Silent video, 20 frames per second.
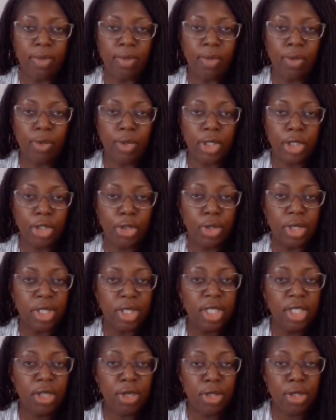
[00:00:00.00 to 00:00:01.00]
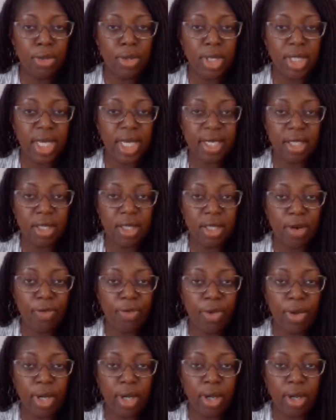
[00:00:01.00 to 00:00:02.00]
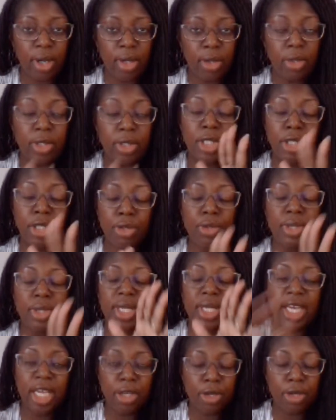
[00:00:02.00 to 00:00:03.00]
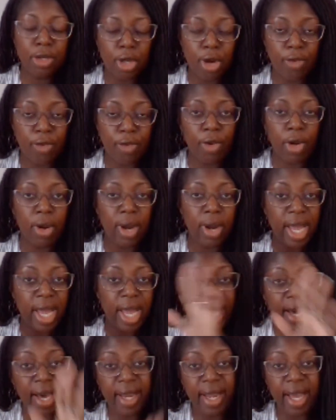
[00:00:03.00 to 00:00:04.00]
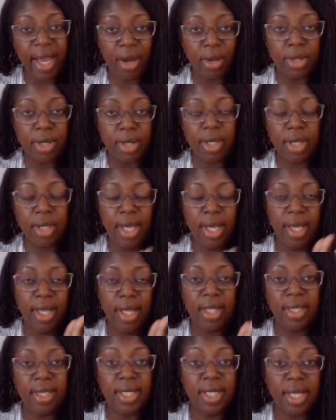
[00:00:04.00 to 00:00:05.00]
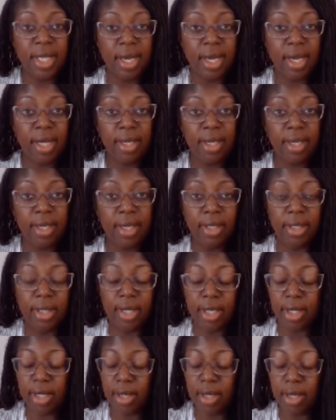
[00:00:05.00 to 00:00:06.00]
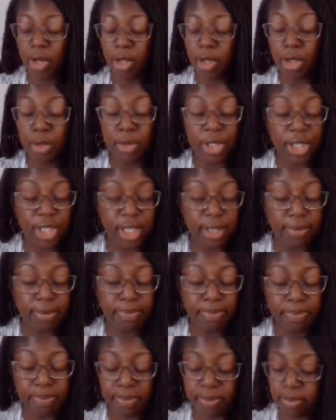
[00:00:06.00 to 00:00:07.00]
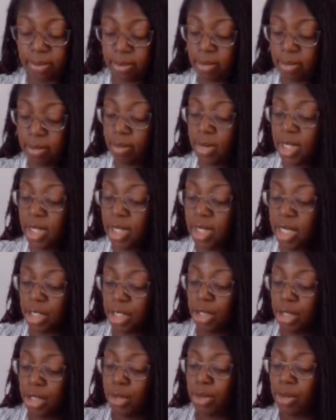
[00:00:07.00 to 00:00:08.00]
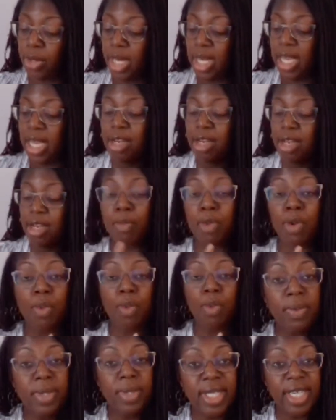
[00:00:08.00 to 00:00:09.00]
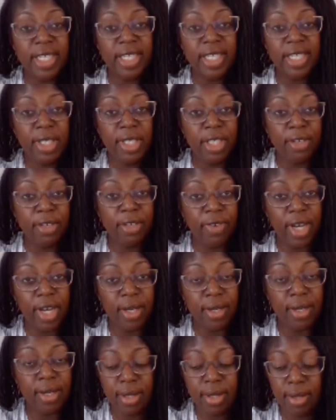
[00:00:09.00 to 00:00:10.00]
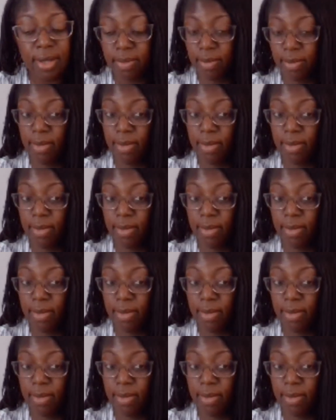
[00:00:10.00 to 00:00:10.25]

Which you can still use that software. You can still use that in your software and cut out the design on your machine. So number 1 was SVG files.